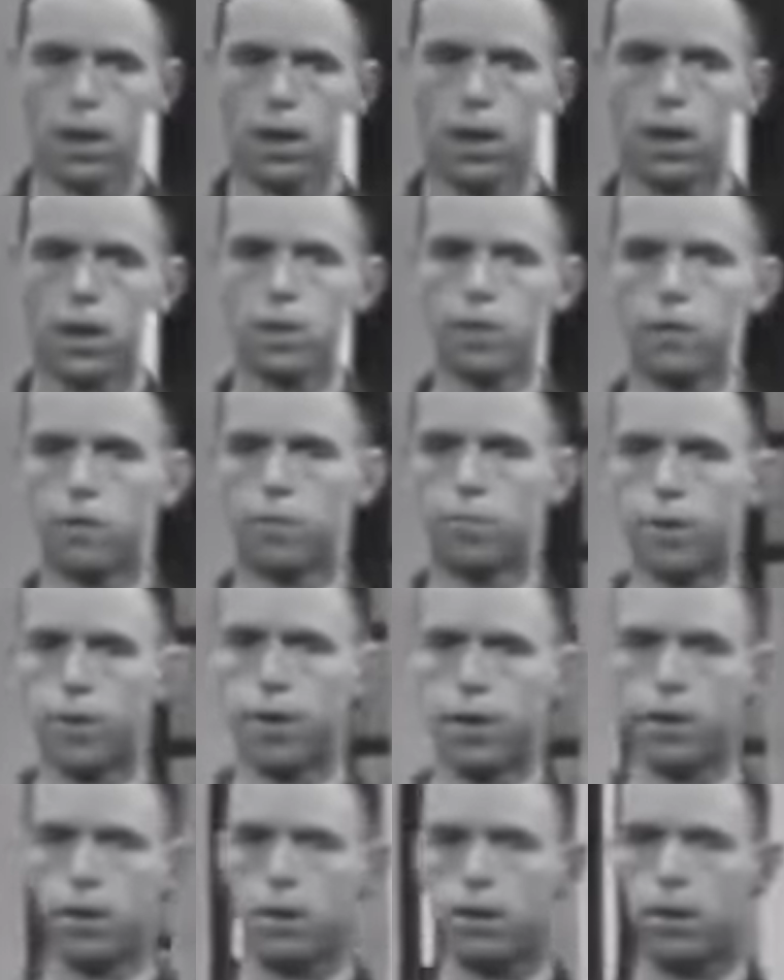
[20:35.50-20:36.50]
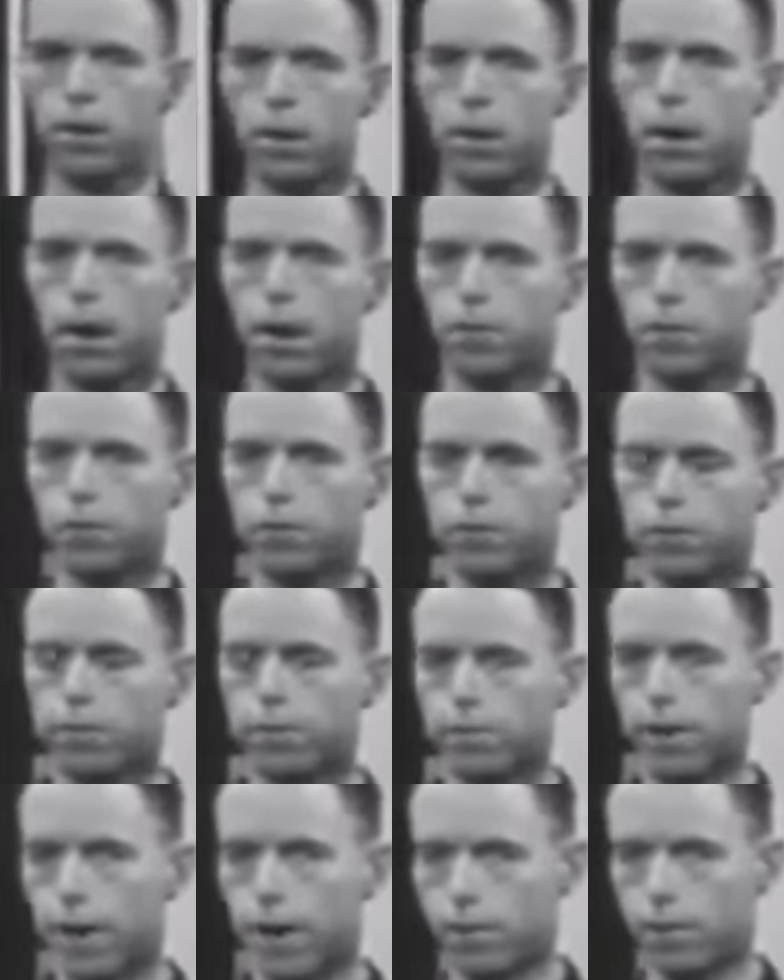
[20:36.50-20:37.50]
In spring, hundreds of
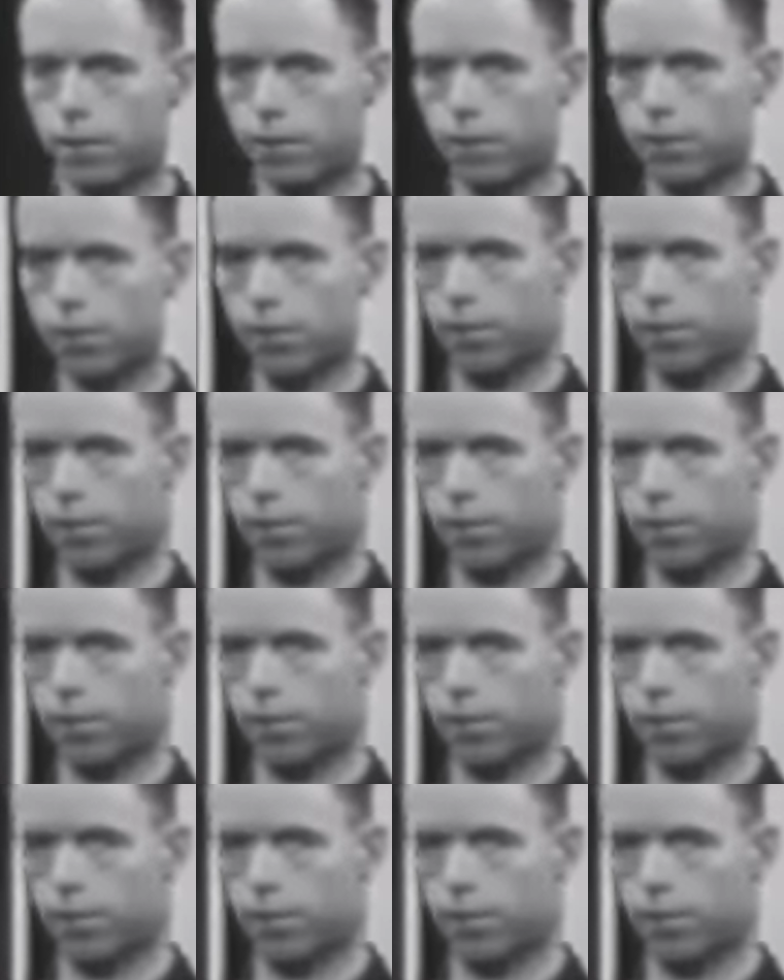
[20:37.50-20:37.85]
flowers.